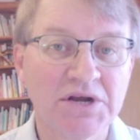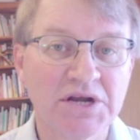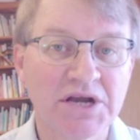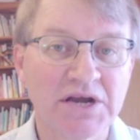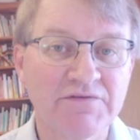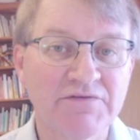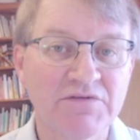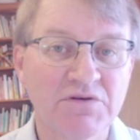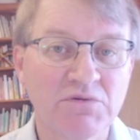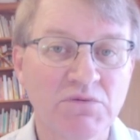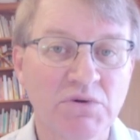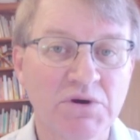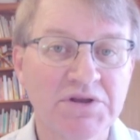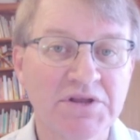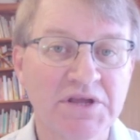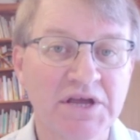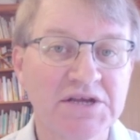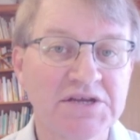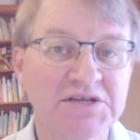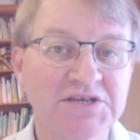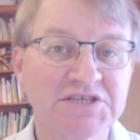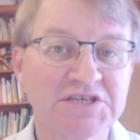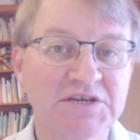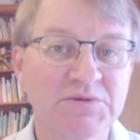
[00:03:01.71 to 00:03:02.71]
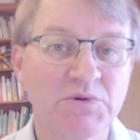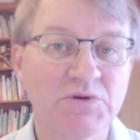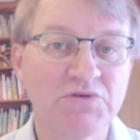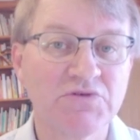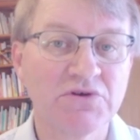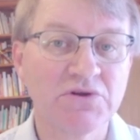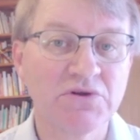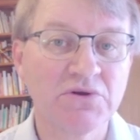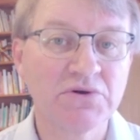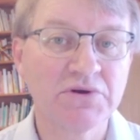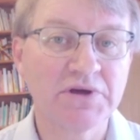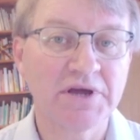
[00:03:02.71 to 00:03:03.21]
enough for one day to someone to
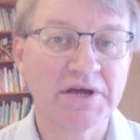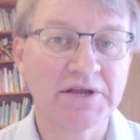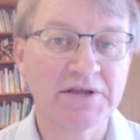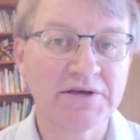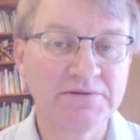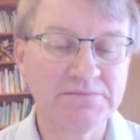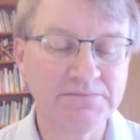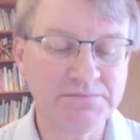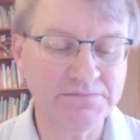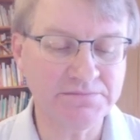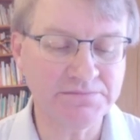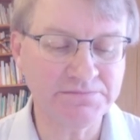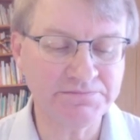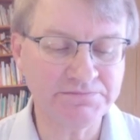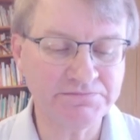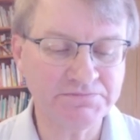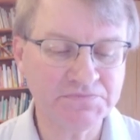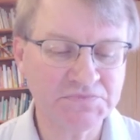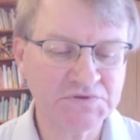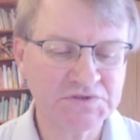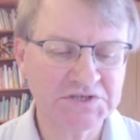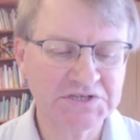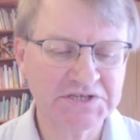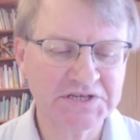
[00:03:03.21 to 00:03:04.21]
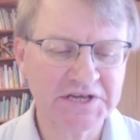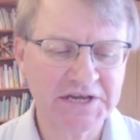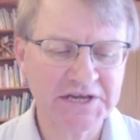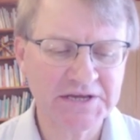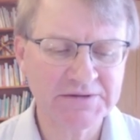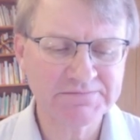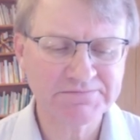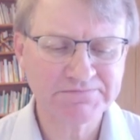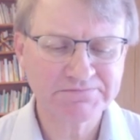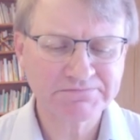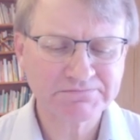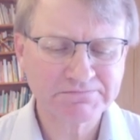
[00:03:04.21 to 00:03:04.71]
look at it to say,